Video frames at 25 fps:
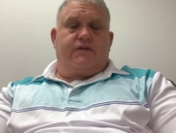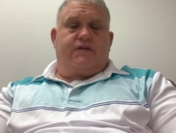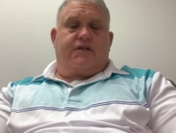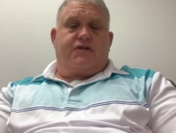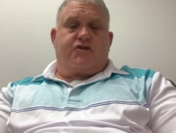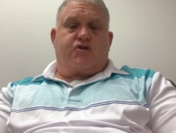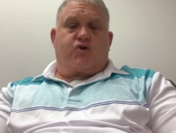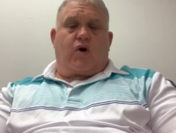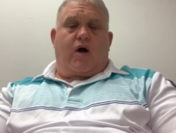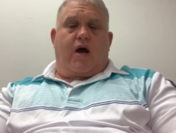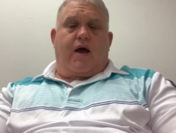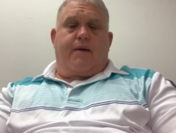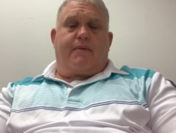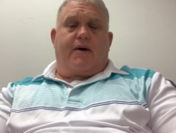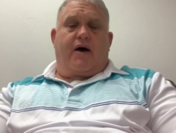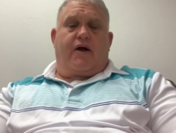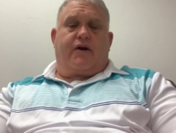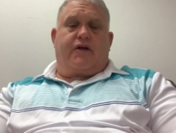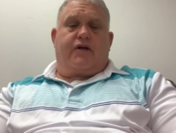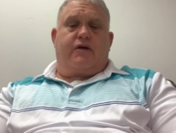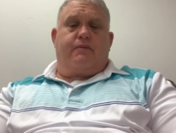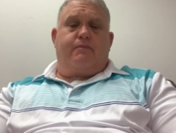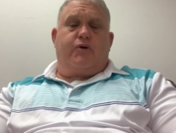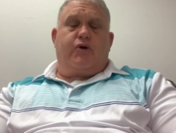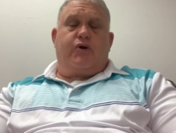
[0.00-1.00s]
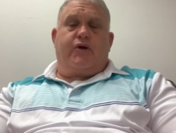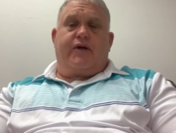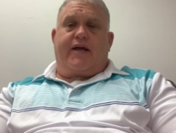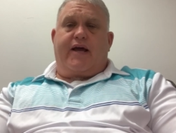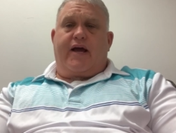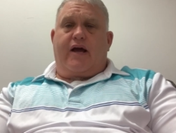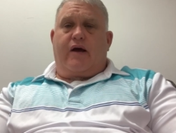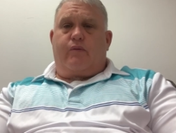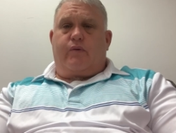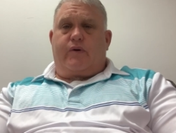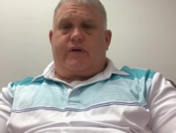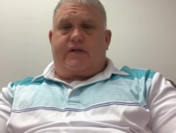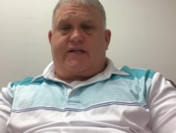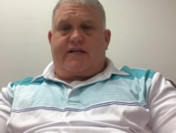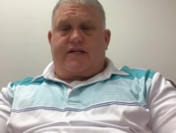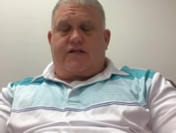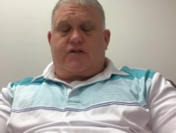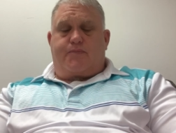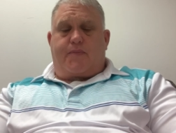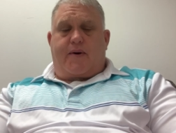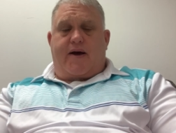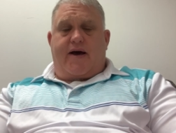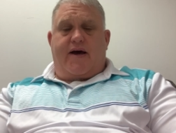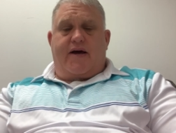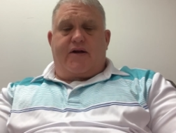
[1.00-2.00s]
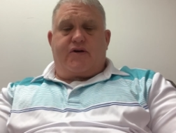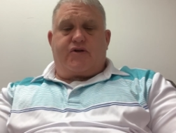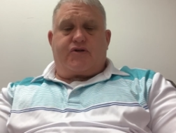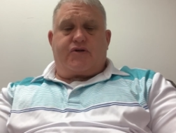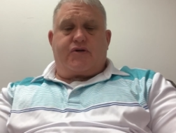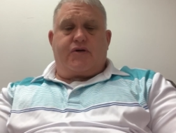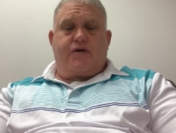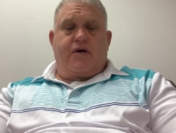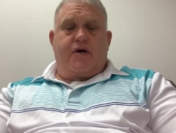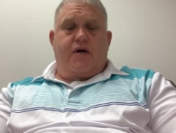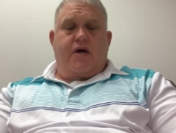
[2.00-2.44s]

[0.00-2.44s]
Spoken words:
describe how to communicate with dispatch.